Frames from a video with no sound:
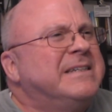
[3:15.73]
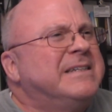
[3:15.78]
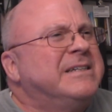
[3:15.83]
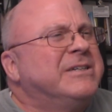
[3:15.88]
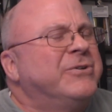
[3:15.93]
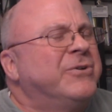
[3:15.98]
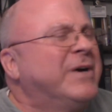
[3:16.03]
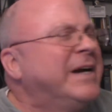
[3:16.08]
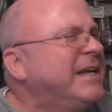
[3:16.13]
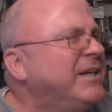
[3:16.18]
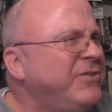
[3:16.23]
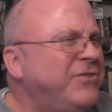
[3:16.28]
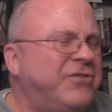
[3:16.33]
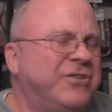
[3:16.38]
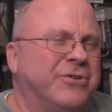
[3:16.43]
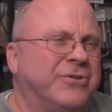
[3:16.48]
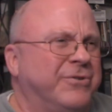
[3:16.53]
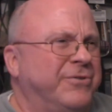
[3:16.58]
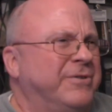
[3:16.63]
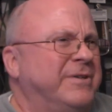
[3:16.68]

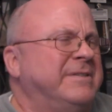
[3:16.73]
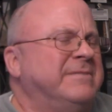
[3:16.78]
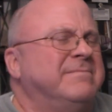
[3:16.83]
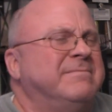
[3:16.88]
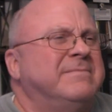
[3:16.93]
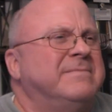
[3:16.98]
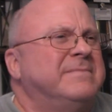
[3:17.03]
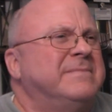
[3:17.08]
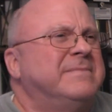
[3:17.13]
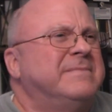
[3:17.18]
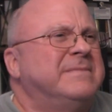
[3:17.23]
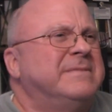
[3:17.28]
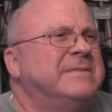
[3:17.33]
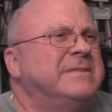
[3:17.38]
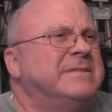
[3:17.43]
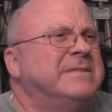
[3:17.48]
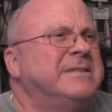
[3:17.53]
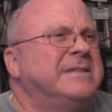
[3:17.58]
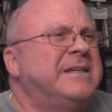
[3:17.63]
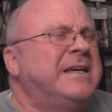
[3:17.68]
Grandchildren
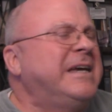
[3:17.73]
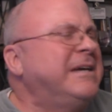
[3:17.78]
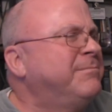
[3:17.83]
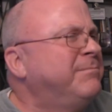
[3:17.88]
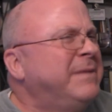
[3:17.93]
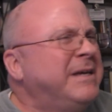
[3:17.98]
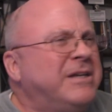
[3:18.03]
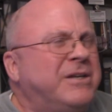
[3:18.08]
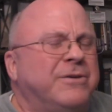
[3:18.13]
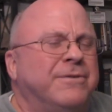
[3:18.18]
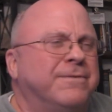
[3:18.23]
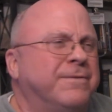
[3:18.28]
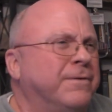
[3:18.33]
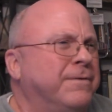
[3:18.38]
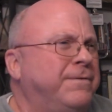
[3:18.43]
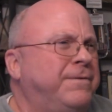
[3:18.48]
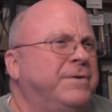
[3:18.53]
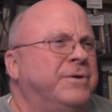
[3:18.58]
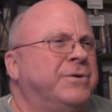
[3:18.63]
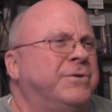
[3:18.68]
can't make you
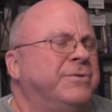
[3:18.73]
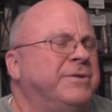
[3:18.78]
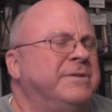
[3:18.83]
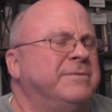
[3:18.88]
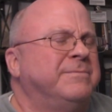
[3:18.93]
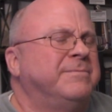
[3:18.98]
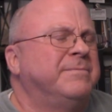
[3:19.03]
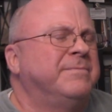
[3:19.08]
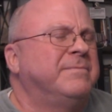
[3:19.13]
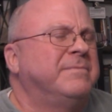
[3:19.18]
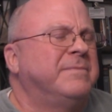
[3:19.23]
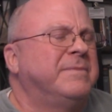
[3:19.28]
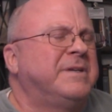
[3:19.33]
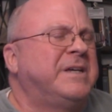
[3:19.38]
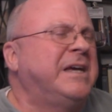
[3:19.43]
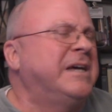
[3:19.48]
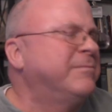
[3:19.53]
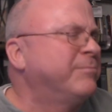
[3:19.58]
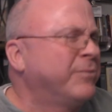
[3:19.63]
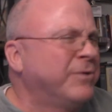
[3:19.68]
fulfilled,
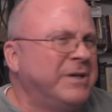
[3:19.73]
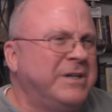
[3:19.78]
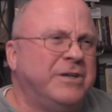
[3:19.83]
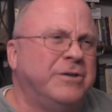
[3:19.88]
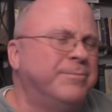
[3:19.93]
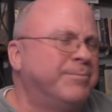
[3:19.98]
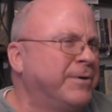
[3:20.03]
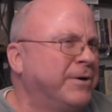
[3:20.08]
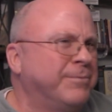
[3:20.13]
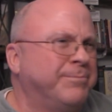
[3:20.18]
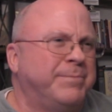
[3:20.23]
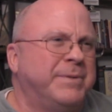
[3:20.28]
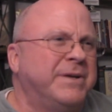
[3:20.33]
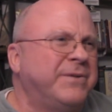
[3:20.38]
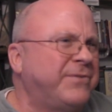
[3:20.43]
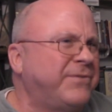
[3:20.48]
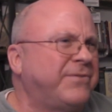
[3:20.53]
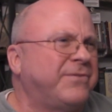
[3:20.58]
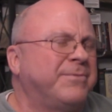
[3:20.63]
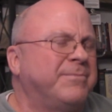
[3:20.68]
can't bring you
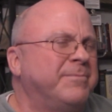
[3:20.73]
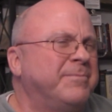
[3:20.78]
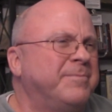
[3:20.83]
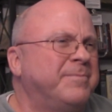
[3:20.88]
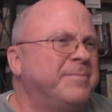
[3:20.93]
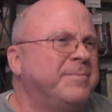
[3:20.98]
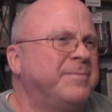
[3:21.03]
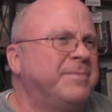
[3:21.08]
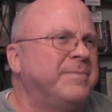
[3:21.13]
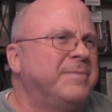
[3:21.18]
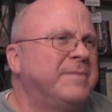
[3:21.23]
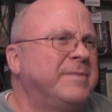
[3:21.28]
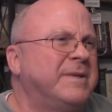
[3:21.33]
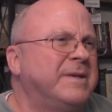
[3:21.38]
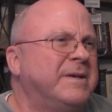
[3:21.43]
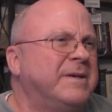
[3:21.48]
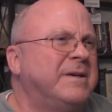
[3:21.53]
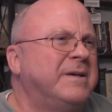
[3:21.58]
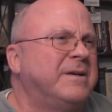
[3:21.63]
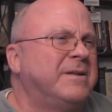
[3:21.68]
purpose.
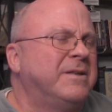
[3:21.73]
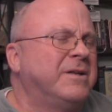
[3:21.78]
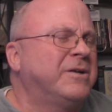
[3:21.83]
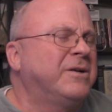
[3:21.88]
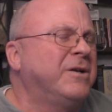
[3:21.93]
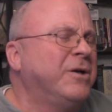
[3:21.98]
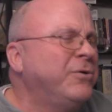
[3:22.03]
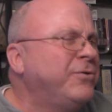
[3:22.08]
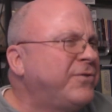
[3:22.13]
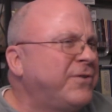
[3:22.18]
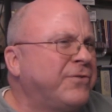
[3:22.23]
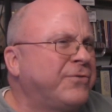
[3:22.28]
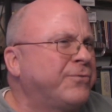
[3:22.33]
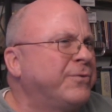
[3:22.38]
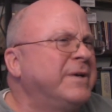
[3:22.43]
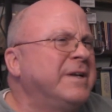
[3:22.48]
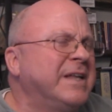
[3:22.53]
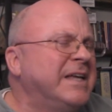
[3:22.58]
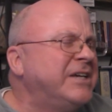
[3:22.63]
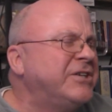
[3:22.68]
The closest
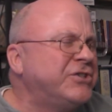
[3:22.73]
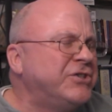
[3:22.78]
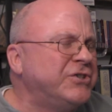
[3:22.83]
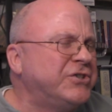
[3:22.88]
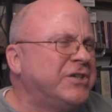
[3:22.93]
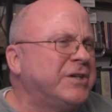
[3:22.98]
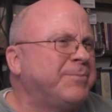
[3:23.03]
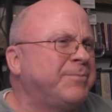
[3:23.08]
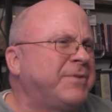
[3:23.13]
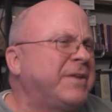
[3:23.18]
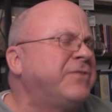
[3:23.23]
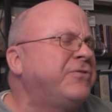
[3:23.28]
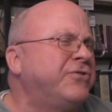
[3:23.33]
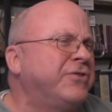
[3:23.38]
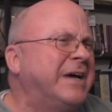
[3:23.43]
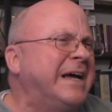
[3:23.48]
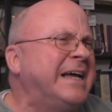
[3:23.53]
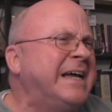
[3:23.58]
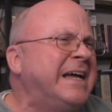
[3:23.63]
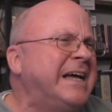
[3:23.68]
relationships that
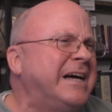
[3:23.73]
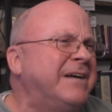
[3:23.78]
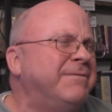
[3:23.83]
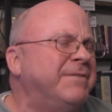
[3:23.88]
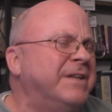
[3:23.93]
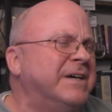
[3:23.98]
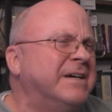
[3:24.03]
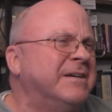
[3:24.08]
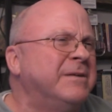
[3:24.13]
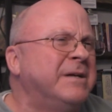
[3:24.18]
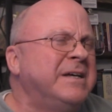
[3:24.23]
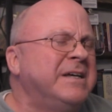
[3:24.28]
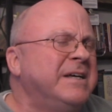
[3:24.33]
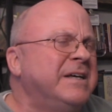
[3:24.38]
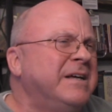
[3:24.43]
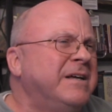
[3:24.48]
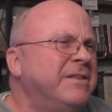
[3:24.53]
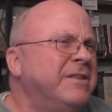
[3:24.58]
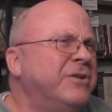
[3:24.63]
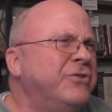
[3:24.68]
you have, the
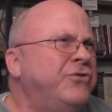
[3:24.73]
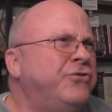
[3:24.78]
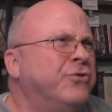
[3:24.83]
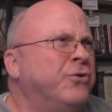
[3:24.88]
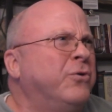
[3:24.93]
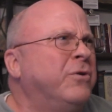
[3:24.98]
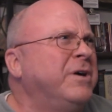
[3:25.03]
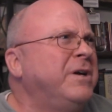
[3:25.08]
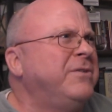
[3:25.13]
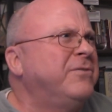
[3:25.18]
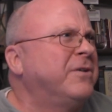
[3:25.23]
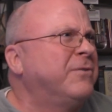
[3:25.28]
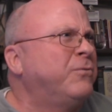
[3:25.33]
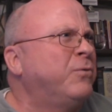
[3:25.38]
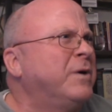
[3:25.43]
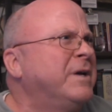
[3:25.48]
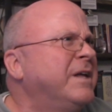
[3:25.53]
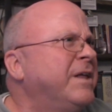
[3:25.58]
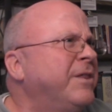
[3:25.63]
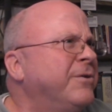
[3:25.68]
joys of
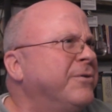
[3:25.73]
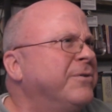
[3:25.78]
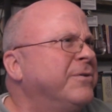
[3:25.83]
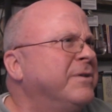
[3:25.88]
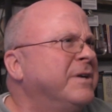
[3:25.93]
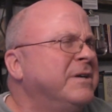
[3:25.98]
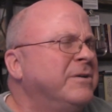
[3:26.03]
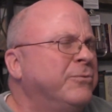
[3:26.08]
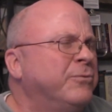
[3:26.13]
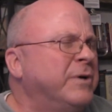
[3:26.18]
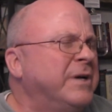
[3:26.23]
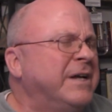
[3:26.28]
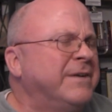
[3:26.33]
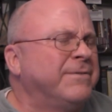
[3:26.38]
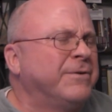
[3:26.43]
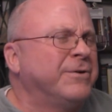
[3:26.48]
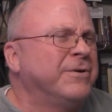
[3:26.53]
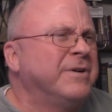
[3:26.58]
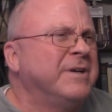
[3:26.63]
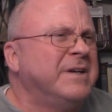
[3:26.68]

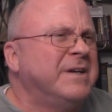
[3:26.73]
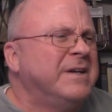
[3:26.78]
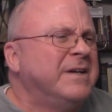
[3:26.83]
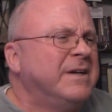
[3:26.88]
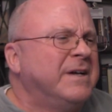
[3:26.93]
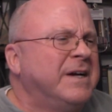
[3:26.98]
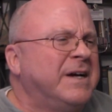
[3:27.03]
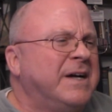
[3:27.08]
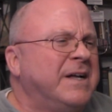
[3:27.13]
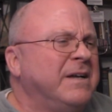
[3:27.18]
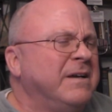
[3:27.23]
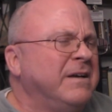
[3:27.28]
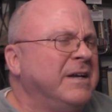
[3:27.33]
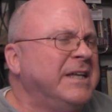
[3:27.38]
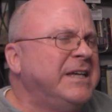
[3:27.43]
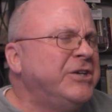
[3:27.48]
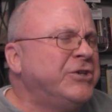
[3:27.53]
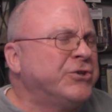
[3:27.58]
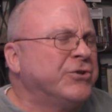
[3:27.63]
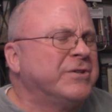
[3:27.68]
whatever
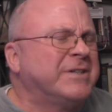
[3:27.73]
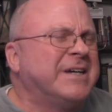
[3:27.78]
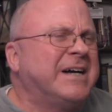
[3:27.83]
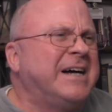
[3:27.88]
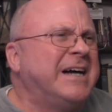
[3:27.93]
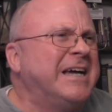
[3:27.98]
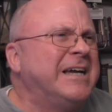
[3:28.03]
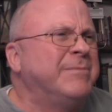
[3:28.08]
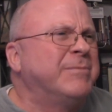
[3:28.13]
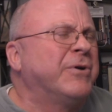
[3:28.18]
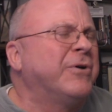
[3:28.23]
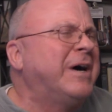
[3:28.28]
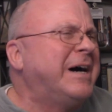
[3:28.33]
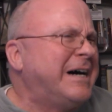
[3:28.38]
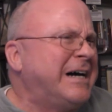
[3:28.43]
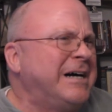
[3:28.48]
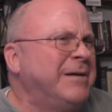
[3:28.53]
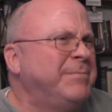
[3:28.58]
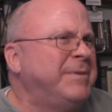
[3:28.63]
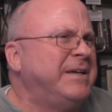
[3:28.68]
leisure time or
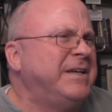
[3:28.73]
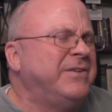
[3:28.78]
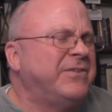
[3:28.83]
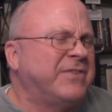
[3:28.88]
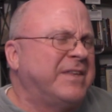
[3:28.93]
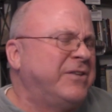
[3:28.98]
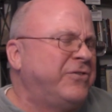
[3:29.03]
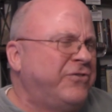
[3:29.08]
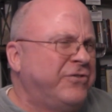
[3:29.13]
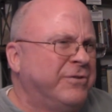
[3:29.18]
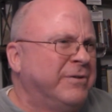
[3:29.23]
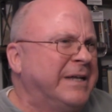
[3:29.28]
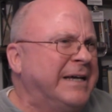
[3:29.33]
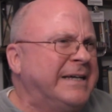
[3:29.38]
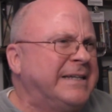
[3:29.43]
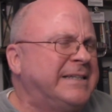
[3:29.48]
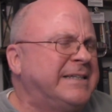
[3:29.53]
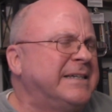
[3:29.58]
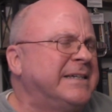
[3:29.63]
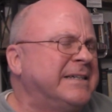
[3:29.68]
hobbies that you
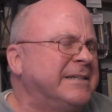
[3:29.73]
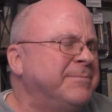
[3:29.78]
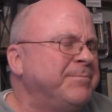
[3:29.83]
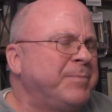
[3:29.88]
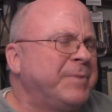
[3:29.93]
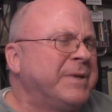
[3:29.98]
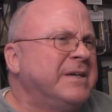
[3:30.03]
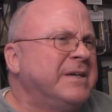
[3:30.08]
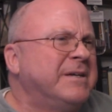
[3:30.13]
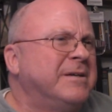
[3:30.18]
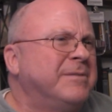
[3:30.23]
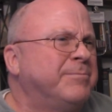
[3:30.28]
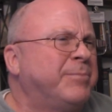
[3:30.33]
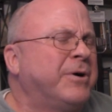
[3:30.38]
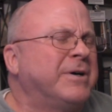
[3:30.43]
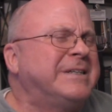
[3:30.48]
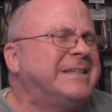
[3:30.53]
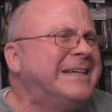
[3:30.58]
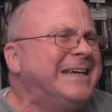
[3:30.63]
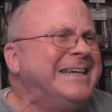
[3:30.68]
like to
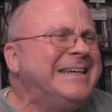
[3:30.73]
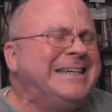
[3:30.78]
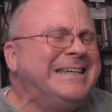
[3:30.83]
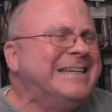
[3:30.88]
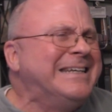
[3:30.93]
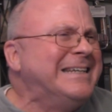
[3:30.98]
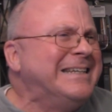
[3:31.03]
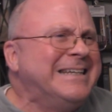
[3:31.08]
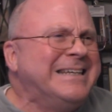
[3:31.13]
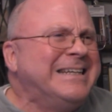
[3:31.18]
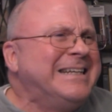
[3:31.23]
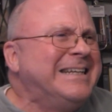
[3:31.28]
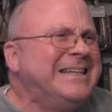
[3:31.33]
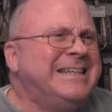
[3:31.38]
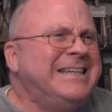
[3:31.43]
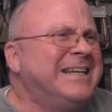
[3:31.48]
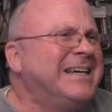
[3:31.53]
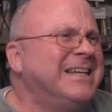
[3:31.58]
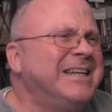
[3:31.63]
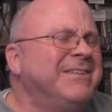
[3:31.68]
partake in,
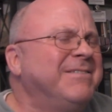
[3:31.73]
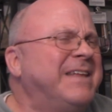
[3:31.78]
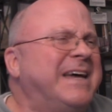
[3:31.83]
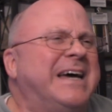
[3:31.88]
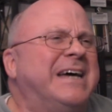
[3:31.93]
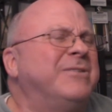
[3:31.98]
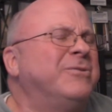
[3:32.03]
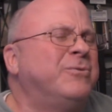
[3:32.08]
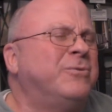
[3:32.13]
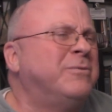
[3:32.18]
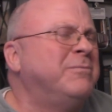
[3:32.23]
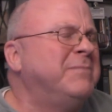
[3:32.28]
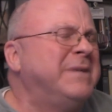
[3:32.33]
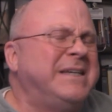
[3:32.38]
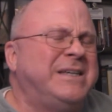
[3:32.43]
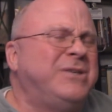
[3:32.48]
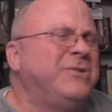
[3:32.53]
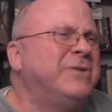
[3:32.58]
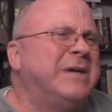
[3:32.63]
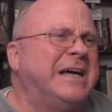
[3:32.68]
none of that will
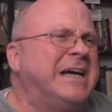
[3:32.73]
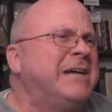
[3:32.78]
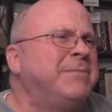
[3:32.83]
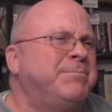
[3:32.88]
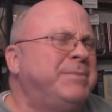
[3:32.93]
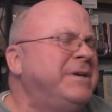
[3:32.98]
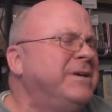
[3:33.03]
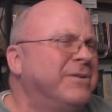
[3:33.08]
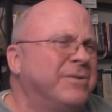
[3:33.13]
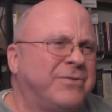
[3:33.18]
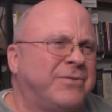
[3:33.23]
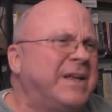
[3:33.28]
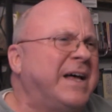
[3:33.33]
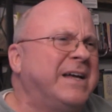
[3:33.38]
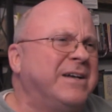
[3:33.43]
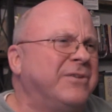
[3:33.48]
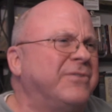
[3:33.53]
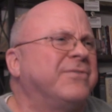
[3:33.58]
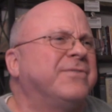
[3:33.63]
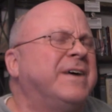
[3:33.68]
make you happy or
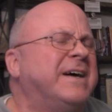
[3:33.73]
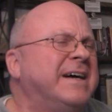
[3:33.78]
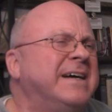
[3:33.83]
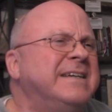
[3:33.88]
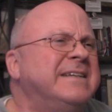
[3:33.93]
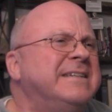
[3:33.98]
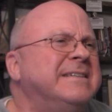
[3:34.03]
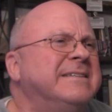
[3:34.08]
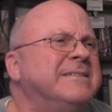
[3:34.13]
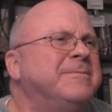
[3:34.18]
satisfied.